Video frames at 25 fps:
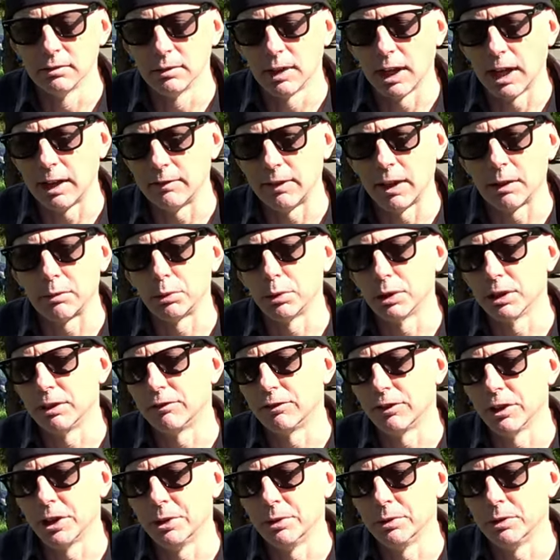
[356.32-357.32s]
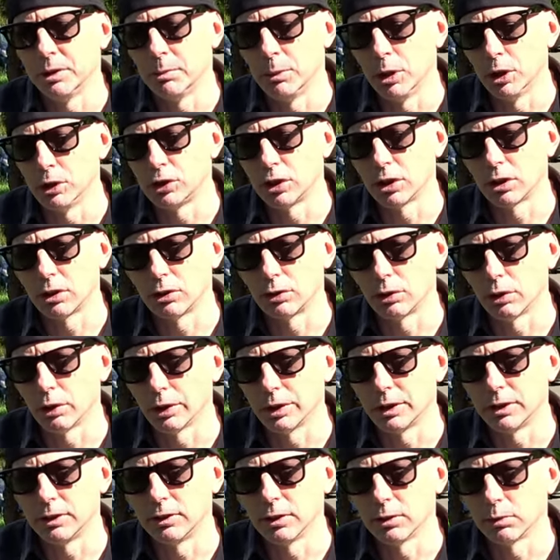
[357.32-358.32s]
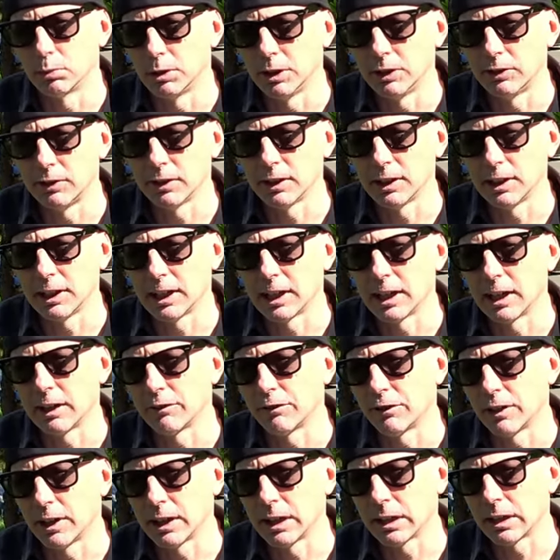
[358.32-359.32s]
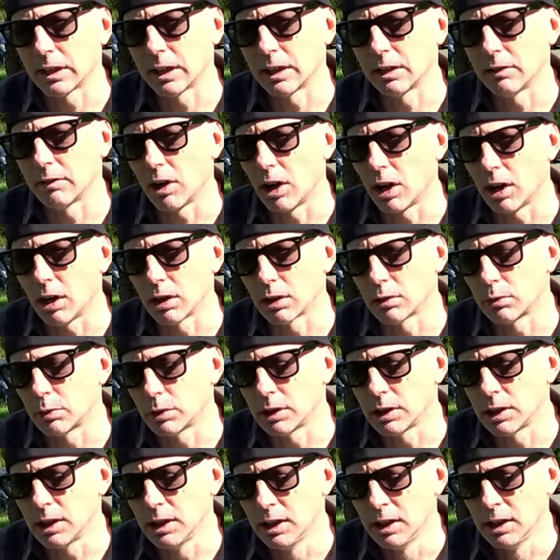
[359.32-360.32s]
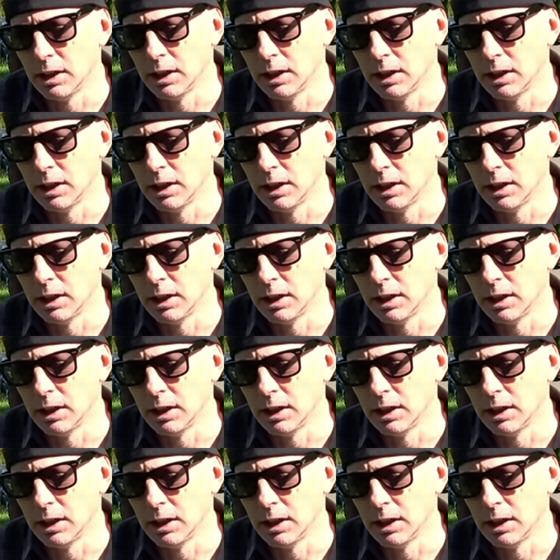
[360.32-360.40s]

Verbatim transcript: I've never really flown the motion controller until recently, and I find it kind of awkward.